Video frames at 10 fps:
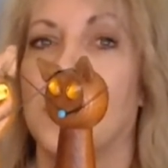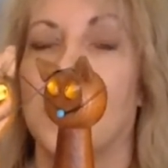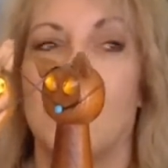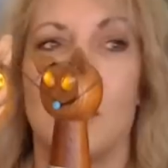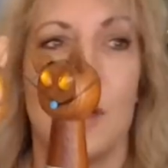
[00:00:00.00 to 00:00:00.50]

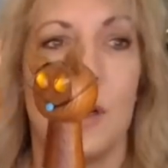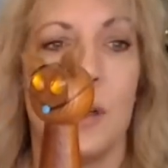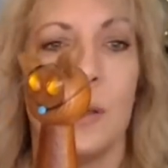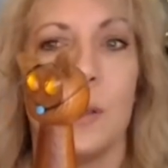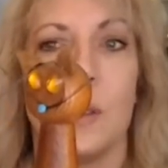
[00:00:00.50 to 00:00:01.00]
So,
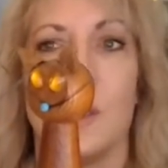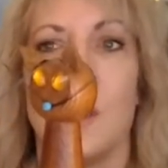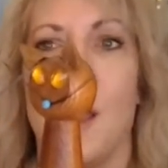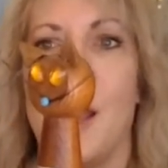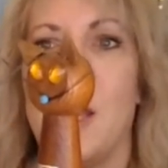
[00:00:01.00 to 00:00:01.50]

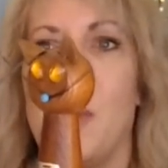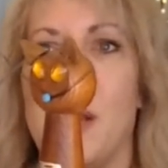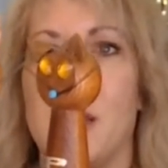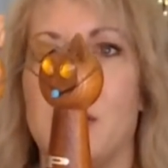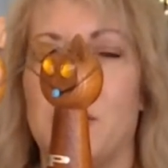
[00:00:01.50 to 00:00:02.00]

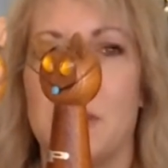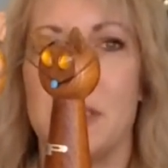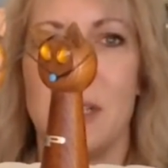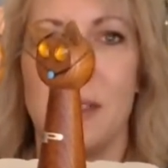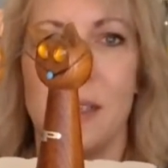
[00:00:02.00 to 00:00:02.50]
anybody
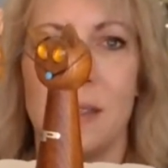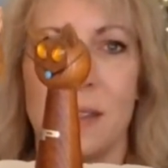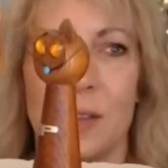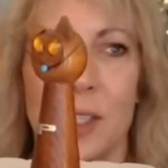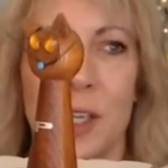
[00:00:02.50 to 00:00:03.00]
interested in these
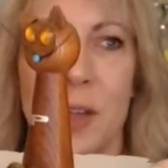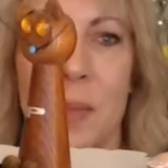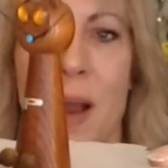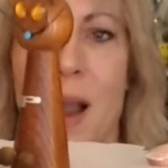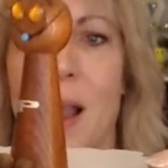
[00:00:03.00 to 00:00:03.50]
little cutie
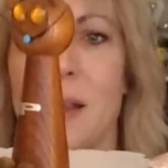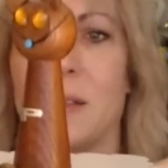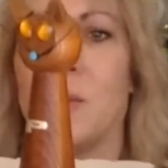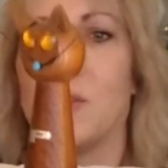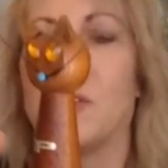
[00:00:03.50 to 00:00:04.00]
pies?
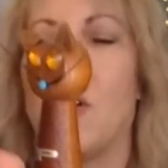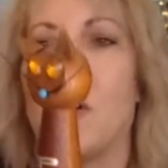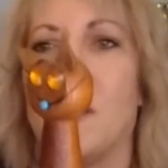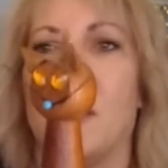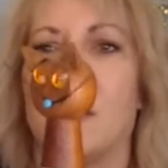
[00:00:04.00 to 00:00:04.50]
We're
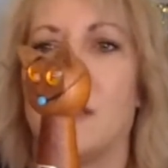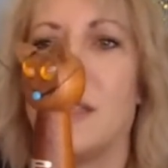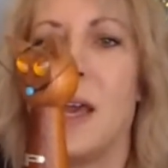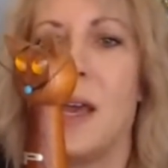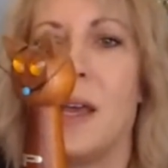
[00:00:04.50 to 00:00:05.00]
starting these at
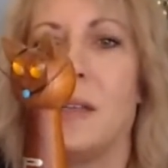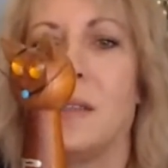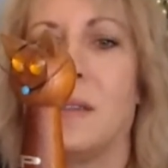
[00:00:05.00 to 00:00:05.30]
10.